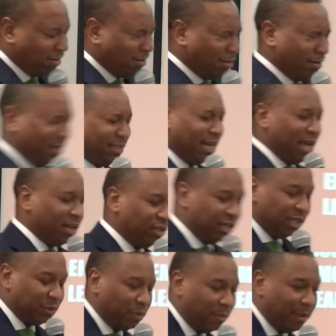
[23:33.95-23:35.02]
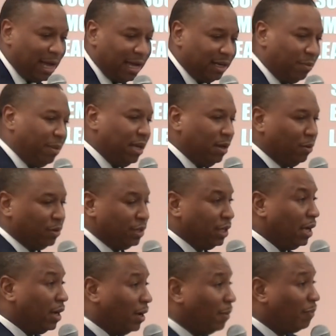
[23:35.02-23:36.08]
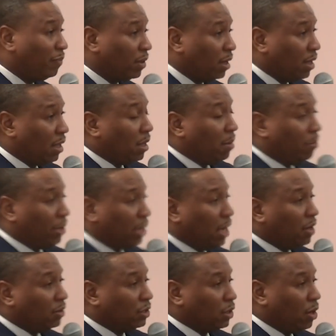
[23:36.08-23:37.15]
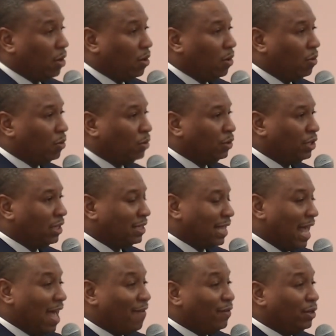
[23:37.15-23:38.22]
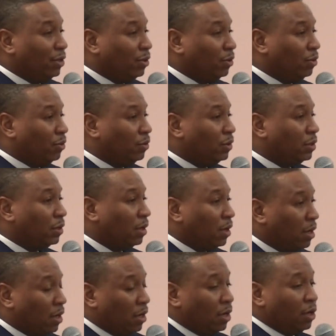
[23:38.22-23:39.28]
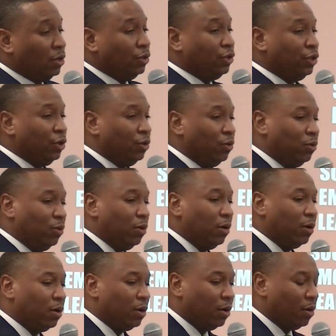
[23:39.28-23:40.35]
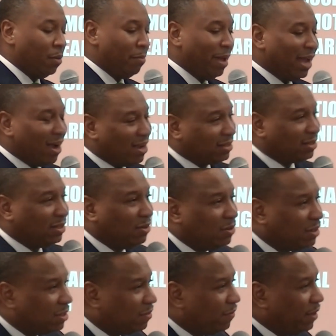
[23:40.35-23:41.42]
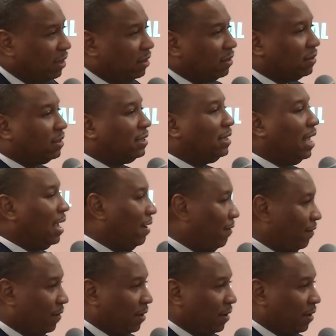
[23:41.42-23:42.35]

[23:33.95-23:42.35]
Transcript: Right. Natalia just reminded me he was here, but also just avenues to make our students feel safe.